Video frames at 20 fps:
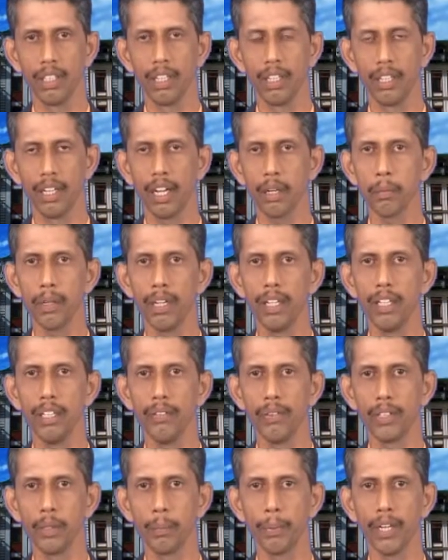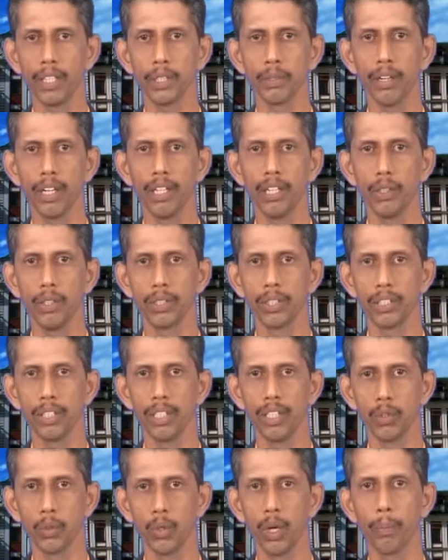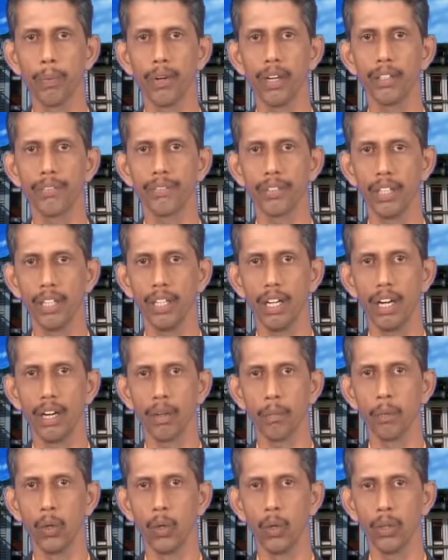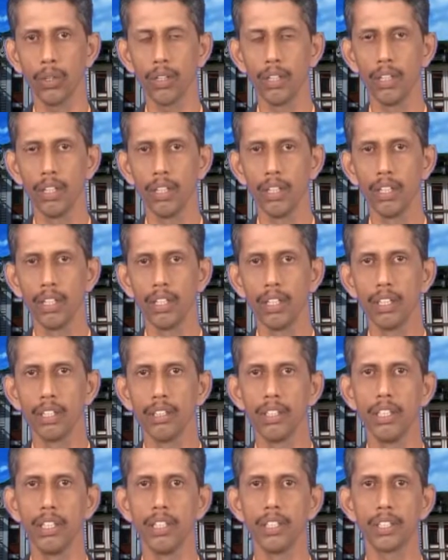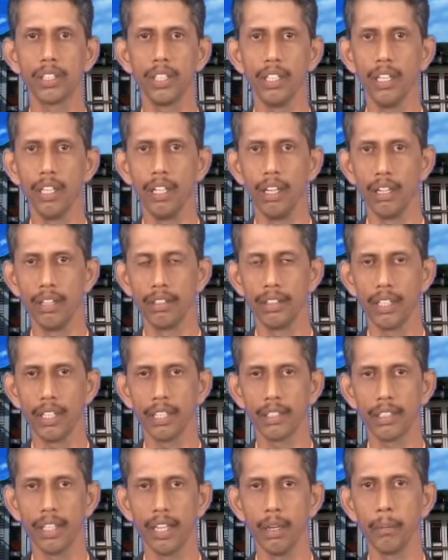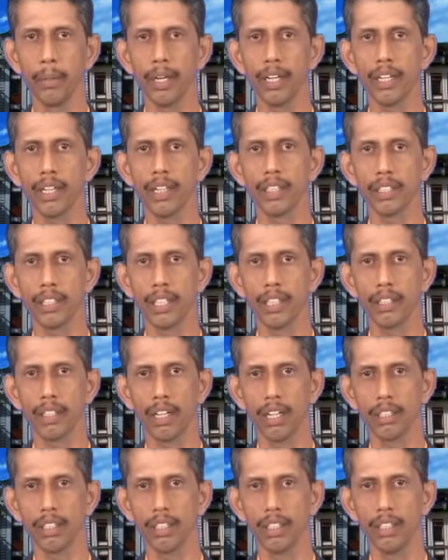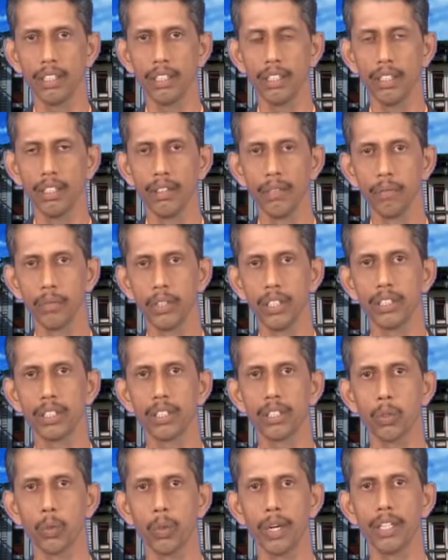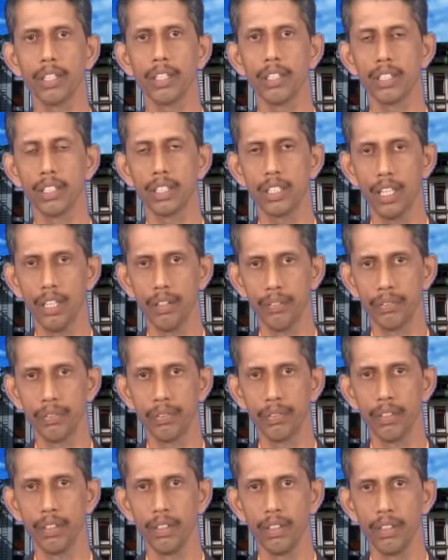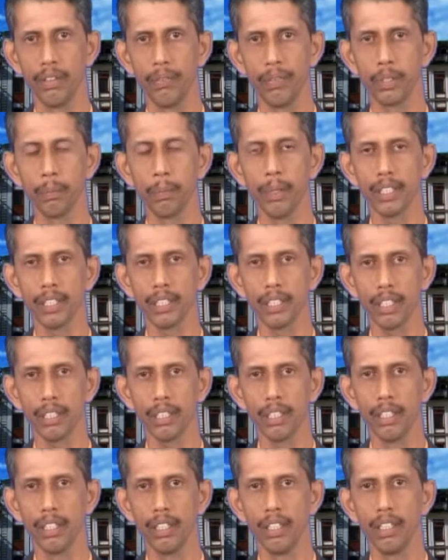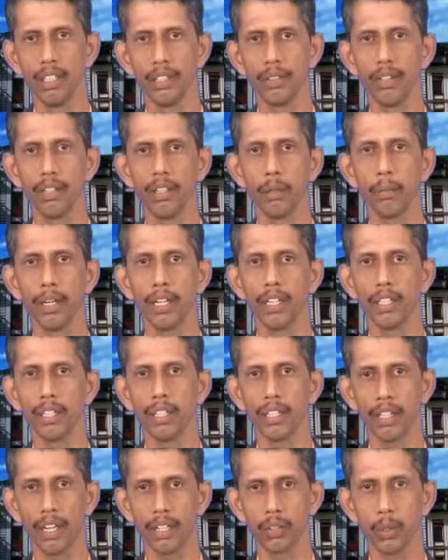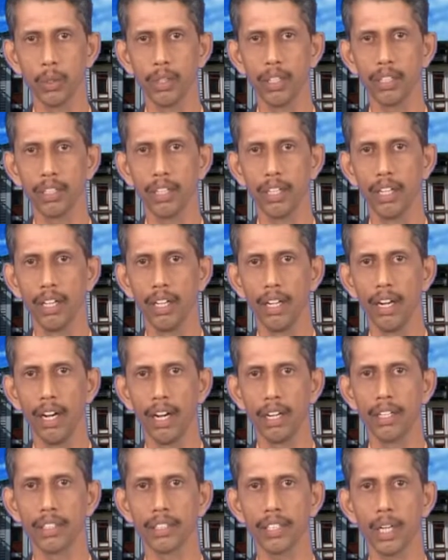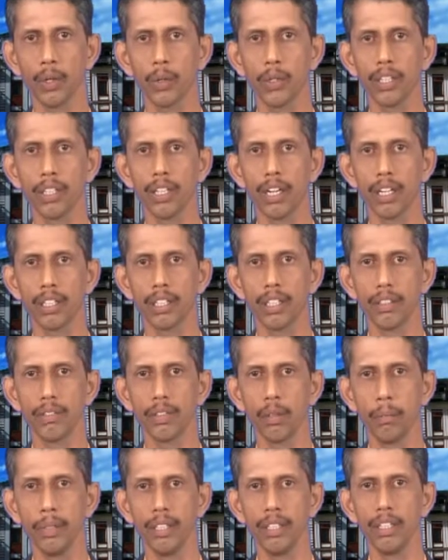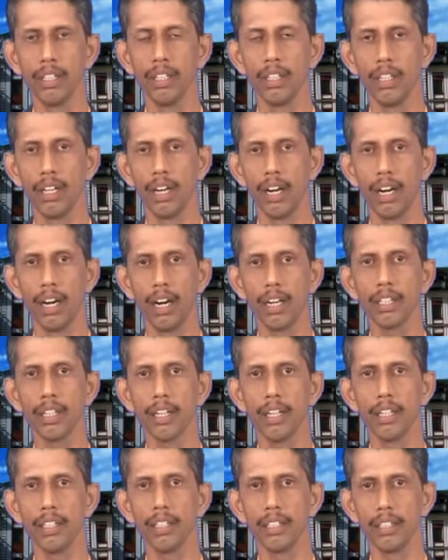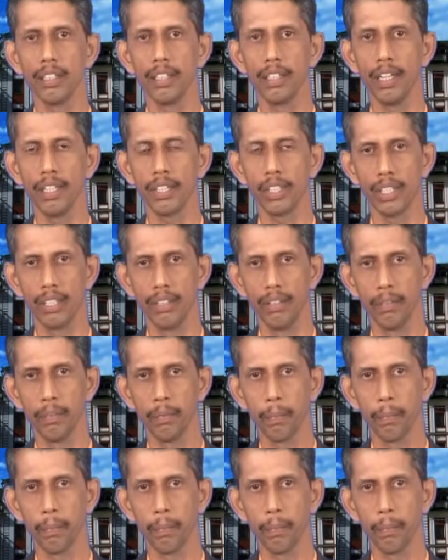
Normally, when the pH value is 12.5 or more, the steel that is embedded inside concrete is quite safe, which means that it will remain cathodic and the surrounding concrete will be alkaline in nature.